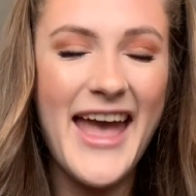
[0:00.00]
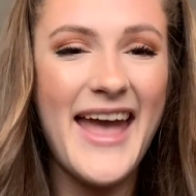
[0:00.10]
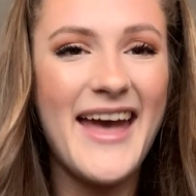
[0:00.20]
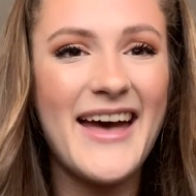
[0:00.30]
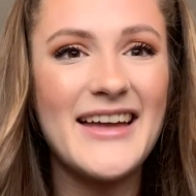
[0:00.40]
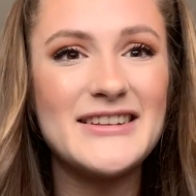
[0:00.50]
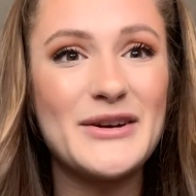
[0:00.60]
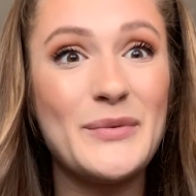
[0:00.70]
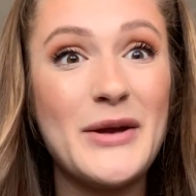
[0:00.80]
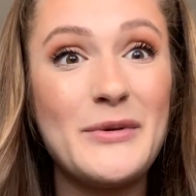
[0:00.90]
and
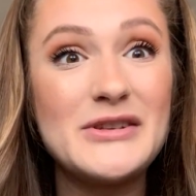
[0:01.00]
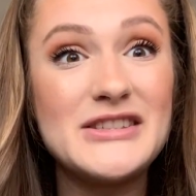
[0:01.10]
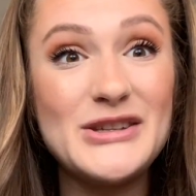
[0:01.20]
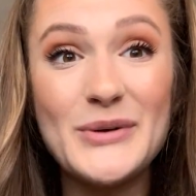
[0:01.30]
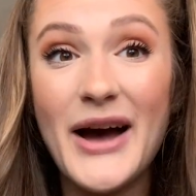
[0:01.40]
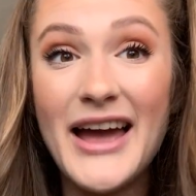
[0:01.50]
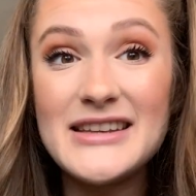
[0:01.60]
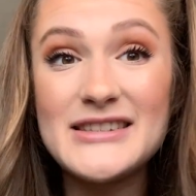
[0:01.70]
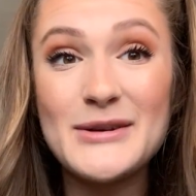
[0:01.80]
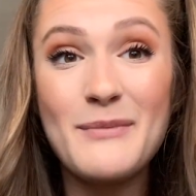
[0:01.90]
we will see you
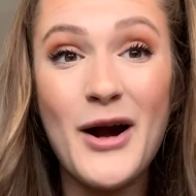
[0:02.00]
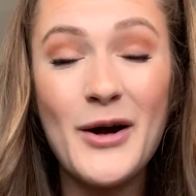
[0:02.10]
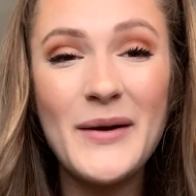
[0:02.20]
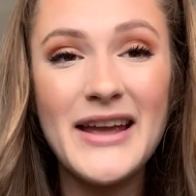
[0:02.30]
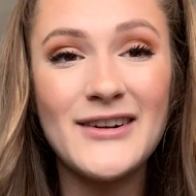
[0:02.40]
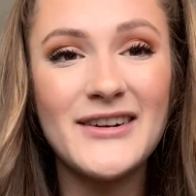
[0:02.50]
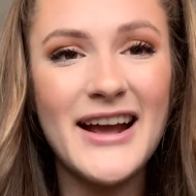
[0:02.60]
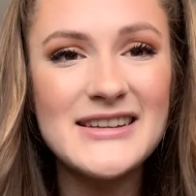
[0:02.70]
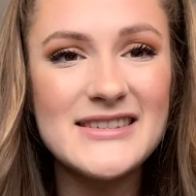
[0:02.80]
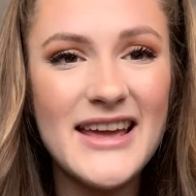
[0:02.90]
guys tomorrow in our
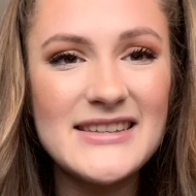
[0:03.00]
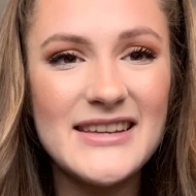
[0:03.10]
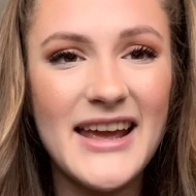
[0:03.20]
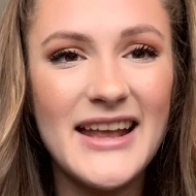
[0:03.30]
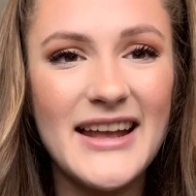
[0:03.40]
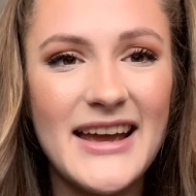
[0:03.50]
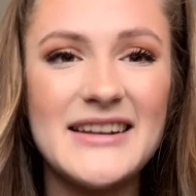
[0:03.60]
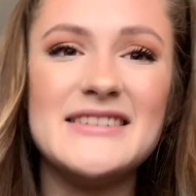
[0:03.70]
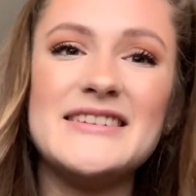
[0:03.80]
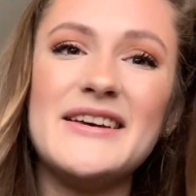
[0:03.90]
next lesson. And
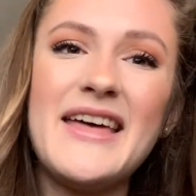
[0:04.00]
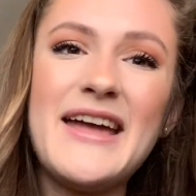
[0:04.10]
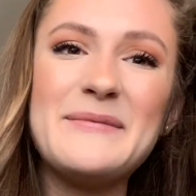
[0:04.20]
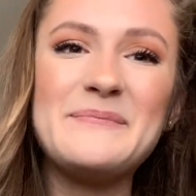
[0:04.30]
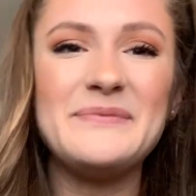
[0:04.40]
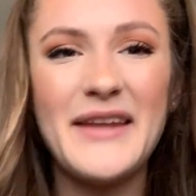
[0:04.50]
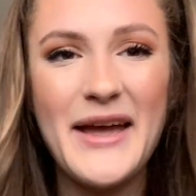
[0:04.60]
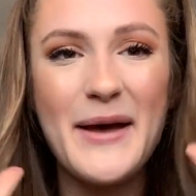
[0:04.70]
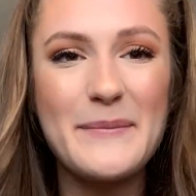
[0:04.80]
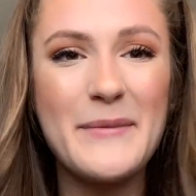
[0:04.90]
until then,
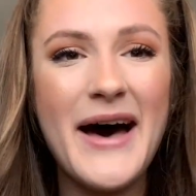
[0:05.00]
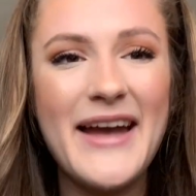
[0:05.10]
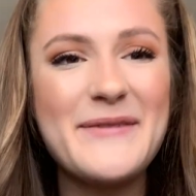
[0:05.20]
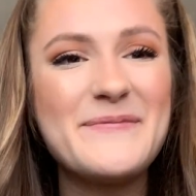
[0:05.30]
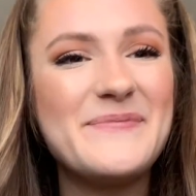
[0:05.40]
bye-bye.